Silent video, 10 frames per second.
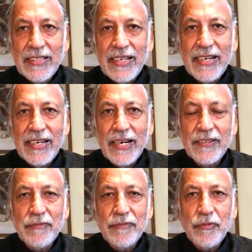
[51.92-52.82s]
And our
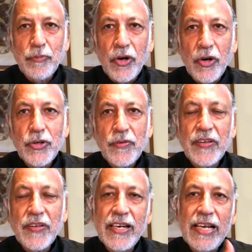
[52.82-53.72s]
motto of
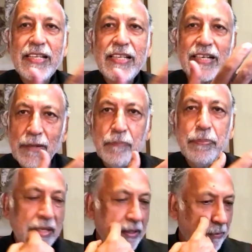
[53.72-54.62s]
N I I T, the
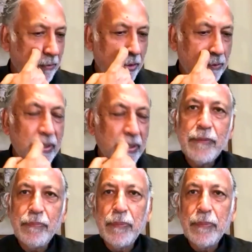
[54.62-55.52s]
company, was
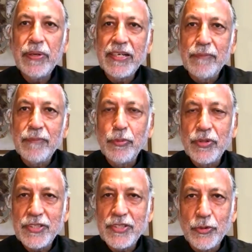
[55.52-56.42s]
bringing people and
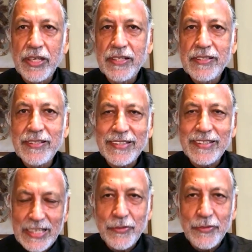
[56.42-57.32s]
computers together
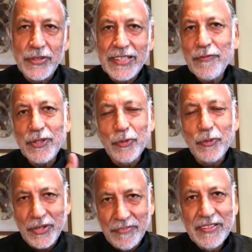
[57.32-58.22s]
successfully. That was the
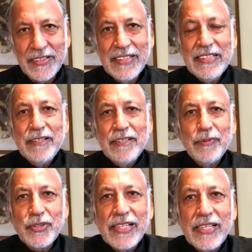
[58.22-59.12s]
motive. Mm-hmm.
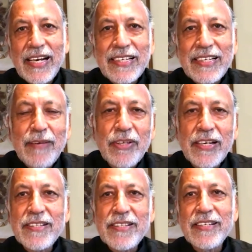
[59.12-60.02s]
Because at that time, the
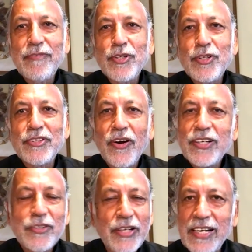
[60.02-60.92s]
industry was
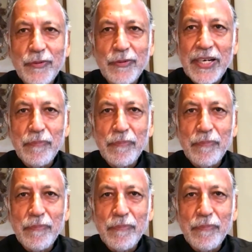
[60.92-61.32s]
not yet quite